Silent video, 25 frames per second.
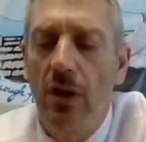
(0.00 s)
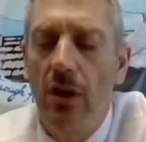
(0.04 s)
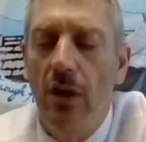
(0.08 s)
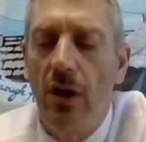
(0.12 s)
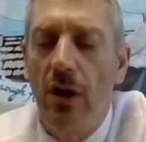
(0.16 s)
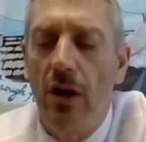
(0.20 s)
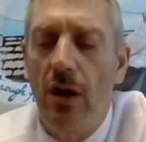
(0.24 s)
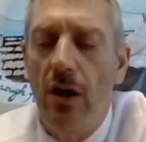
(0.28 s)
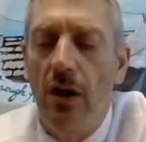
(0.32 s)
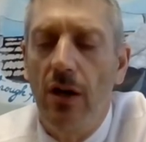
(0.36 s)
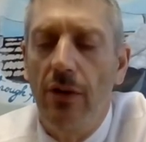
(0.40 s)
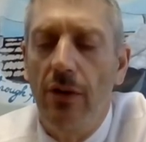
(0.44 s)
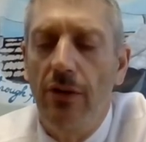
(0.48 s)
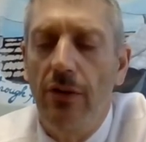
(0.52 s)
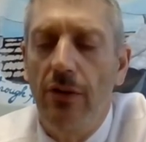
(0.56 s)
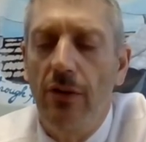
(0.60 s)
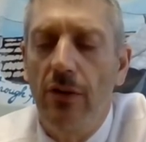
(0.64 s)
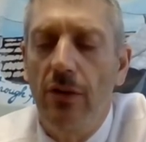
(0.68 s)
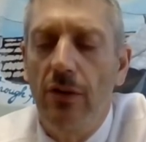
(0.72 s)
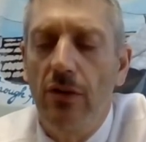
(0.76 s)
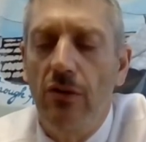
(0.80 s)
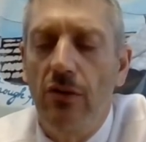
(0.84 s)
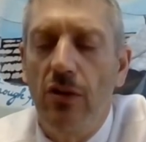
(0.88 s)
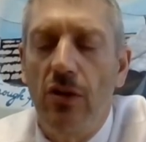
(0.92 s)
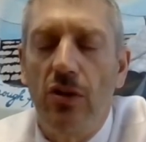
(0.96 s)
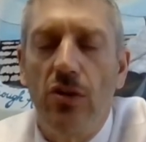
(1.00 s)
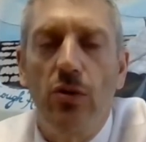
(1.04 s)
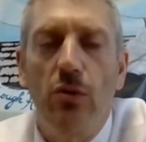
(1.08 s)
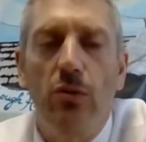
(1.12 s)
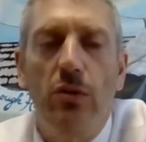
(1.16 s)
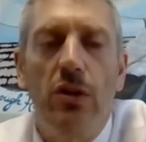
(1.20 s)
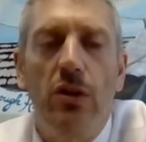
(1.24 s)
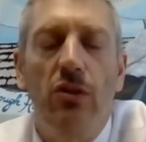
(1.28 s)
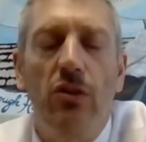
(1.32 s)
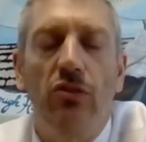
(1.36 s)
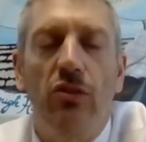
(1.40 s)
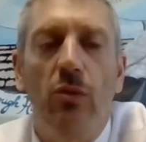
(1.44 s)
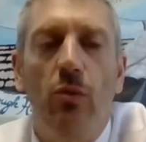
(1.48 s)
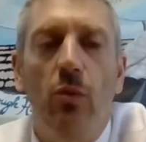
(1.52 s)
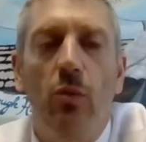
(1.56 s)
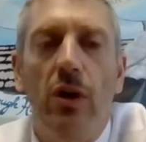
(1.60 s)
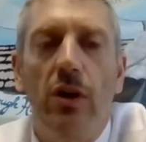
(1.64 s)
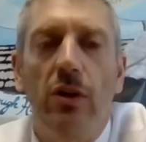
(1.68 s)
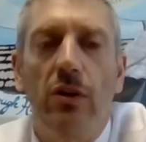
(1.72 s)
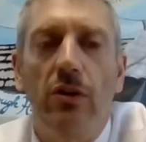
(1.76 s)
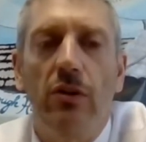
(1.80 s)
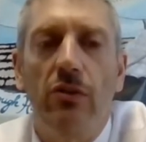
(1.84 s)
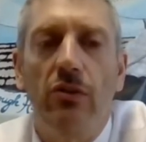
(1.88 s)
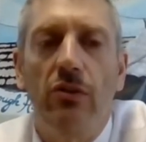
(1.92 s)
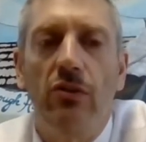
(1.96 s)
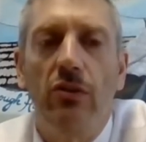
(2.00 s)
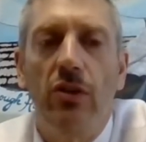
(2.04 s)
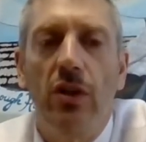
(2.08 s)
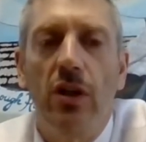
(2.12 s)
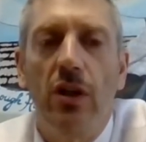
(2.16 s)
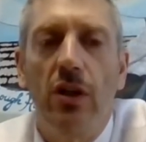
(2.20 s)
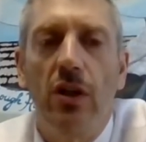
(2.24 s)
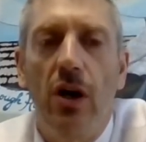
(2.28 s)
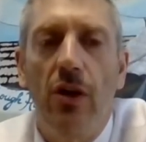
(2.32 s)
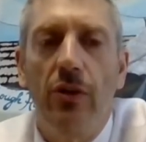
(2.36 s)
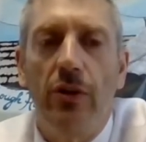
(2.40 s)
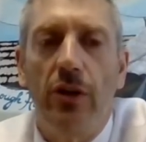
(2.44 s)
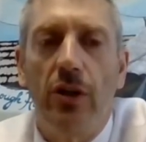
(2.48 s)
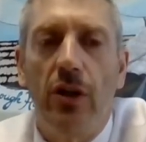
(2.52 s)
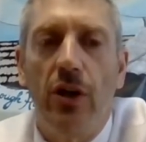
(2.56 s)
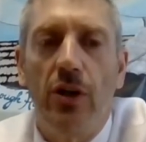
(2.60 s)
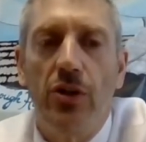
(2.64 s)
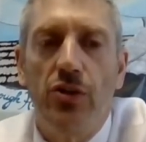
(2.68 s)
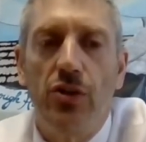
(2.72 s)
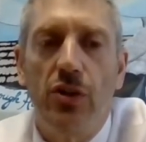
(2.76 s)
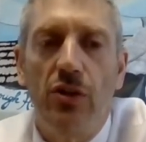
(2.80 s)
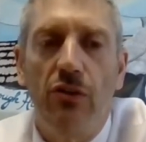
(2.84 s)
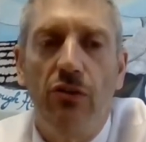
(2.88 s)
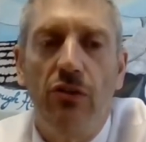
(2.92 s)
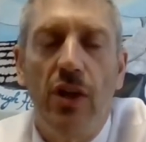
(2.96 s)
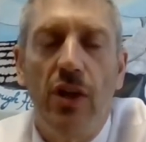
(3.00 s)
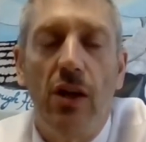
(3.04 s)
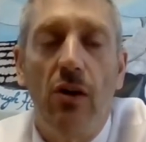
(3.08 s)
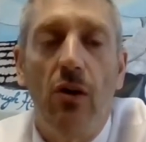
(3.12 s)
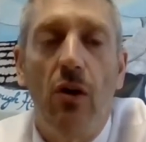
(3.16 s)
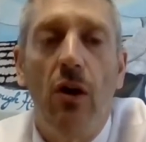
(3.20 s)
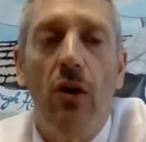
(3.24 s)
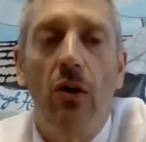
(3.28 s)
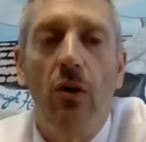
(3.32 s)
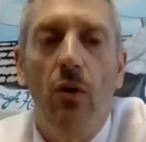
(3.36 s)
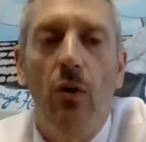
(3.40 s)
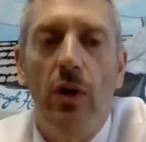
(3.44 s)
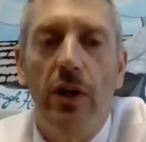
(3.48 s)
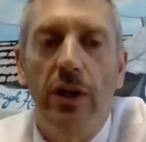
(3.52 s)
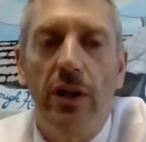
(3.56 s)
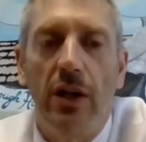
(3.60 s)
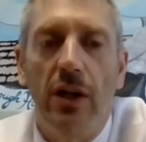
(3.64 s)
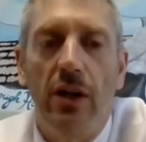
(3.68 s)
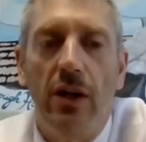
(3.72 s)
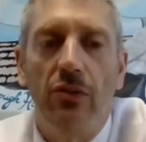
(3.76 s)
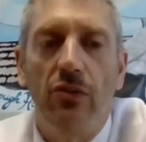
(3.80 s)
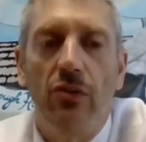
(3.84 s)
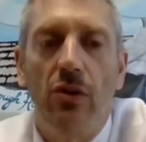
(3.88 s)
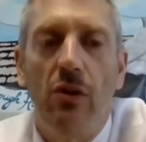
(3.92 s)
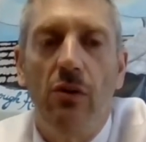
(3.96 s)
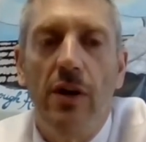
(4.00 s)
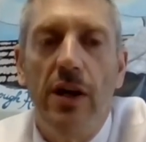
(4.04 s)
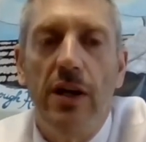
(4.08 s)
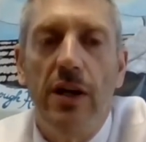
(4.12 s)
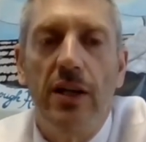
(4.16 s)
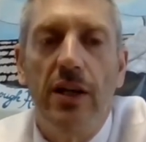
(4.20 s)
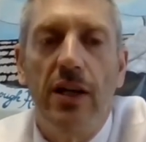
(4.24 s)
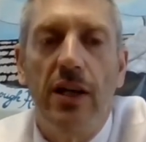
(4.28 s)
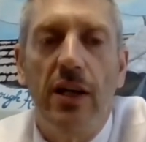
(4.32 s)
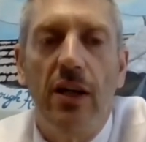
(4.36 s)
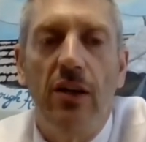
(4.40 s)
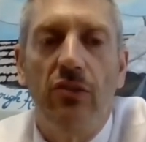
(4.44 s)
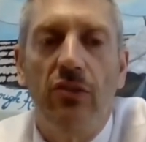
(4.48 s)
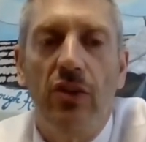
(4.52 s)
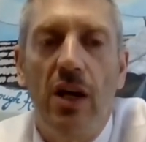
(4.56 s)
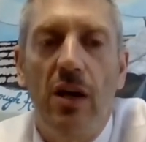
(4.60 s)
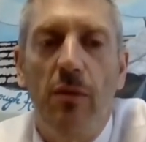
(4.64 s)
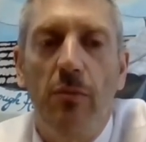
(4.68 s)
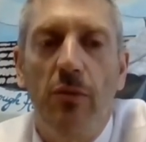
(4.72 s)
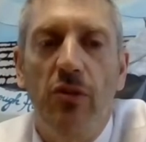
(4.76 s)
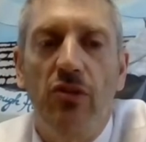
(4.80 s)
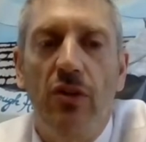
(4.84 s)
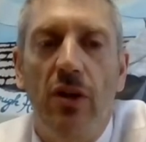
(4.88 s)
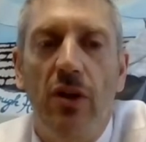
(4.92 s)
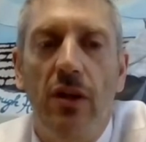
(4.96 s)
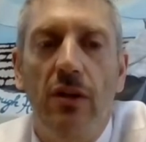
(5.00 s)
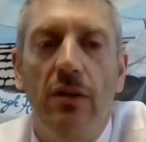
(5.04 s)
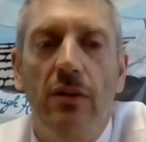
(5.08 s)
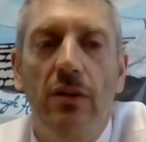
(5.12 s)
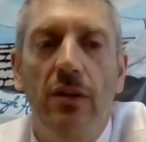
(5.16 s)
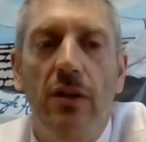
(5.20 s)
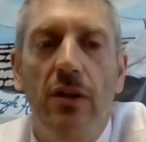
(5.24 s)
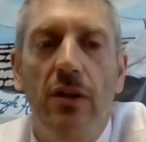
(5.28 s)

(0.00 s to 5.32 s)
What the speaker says: the unions and workers in other countries that are organized already against Amazon.